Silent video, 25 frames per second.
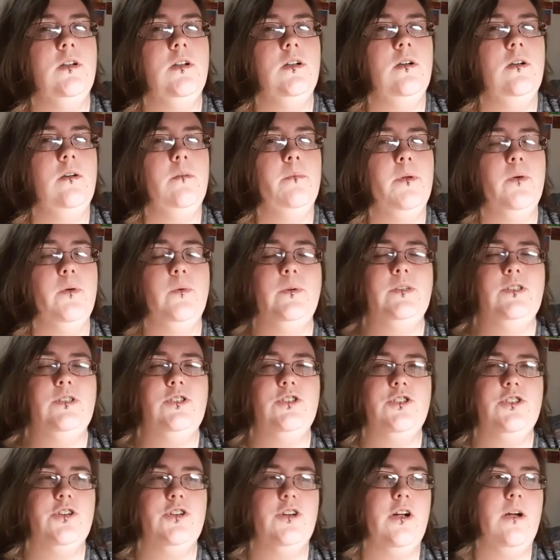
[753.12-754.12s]
But I wasn't
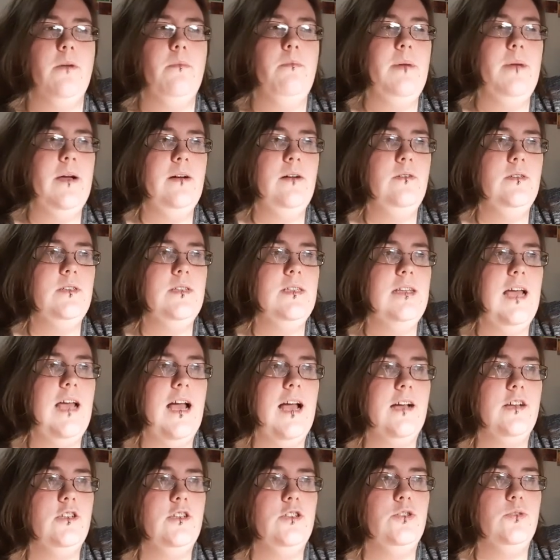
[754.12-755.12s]
sure about the
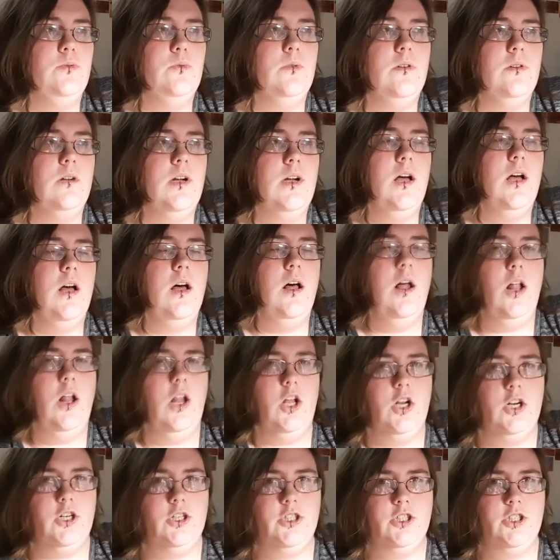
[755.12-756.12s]
actual
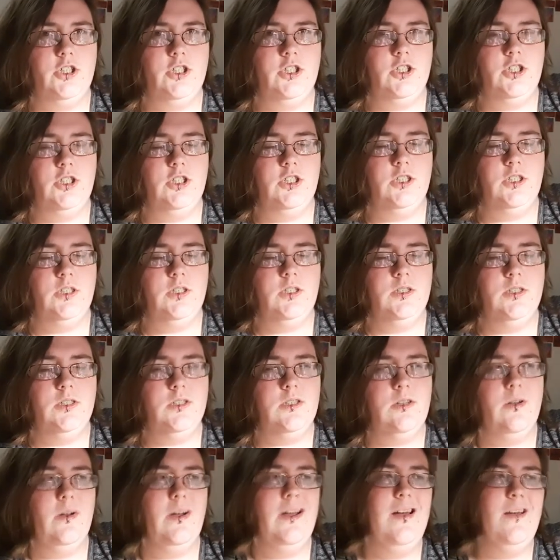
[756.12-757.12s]
color.
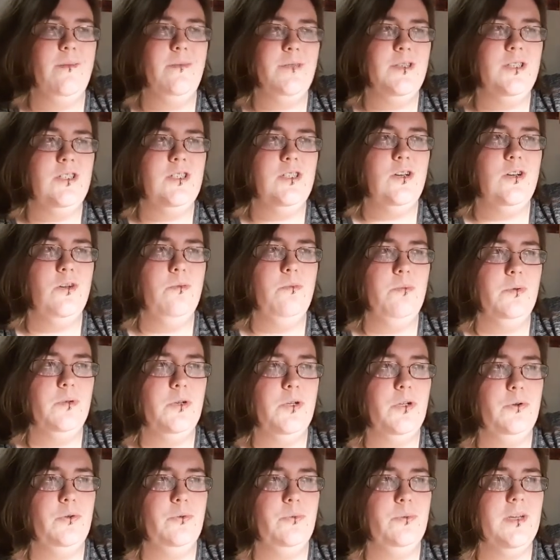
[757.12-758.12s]
So I opted to go
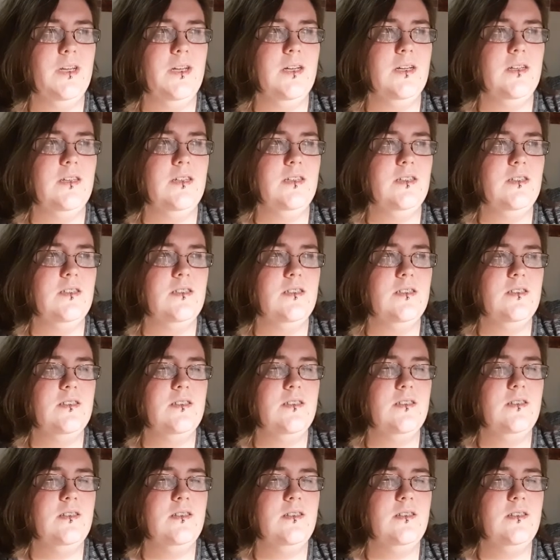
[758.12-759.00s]
blue because